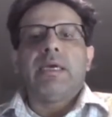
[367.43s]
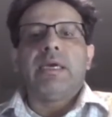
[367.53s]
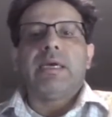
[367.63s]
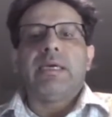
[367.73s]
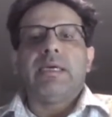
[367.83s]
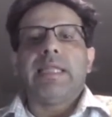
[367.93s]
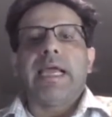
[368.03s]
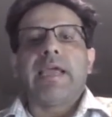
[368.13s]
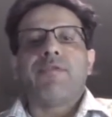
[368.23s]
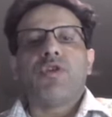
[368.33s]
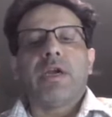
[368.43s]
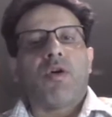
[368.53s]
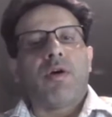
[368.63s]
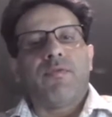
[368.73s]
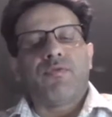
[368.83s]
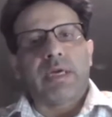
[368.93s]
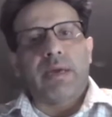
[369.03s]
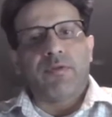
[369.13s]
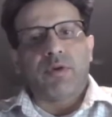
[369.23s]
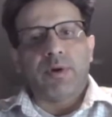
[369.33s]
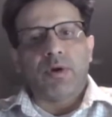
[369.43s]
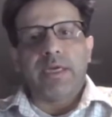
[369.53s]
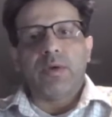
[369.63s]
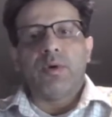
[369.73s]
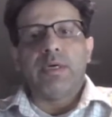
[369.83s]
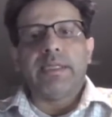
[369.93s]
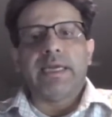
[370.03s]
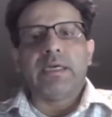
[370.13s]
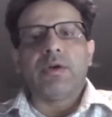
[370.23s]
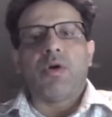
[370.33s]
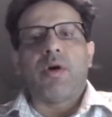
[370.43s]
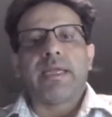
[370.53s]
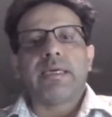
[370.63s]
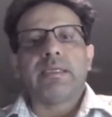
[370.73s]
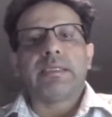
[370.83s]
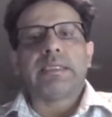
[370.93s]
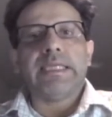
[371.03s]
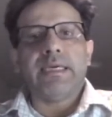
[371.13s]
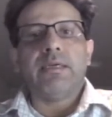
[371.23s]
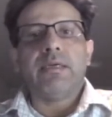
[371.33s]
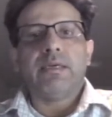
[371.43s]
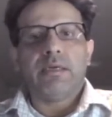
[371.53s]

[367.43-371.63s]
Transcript: Like if you are coming from an Oracle world, then Oracle SID